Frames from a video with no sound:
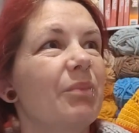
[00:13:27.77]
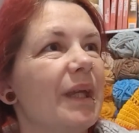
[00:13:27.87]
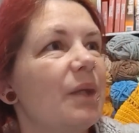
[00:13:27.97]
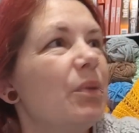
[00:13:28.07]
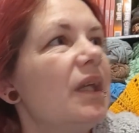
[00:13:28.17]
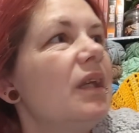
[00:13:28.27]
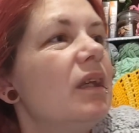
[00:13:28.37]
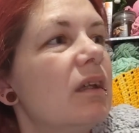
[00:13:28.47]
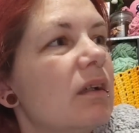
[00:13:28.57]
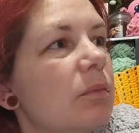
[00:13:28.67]
Maybe.
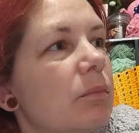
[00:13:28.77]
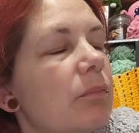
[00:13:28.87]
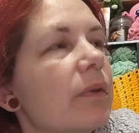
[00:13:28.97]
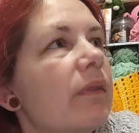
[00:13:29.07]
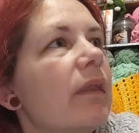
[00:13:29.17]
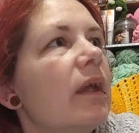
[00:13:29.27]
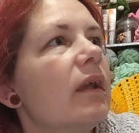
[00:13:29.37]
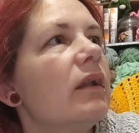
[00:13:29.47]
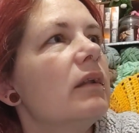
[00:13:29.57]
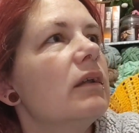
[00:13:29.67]
But
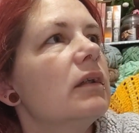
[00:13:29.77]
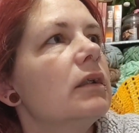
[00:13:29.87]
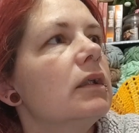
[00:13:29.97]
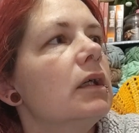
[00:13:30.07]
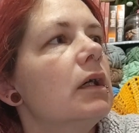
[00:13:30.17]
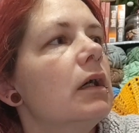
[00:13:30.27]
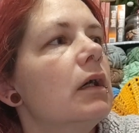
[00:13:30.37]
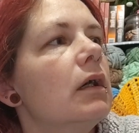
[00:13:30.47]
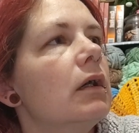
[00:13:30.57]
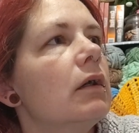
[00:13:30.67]
then,
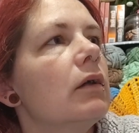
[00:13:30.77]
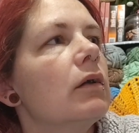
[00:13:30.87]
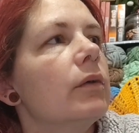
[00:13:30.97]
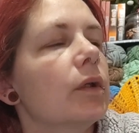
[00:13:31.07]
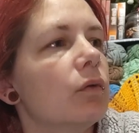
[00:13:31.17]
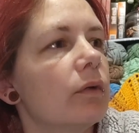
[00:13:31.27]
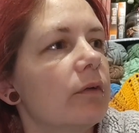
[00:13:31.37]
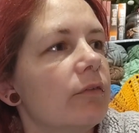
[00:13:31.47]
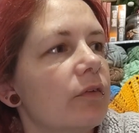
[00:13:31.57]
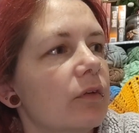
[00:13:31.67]
oh my god,
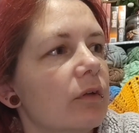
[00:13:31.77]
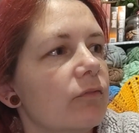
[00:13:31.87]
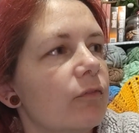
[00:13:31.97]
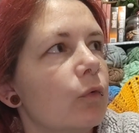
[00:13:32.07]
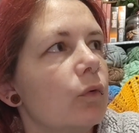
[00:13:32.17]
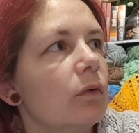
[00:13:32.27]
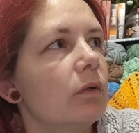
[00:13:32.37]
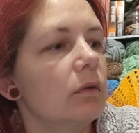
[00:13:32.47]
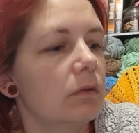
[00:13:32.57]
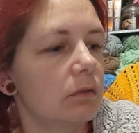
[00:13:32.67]
everything's going to fall.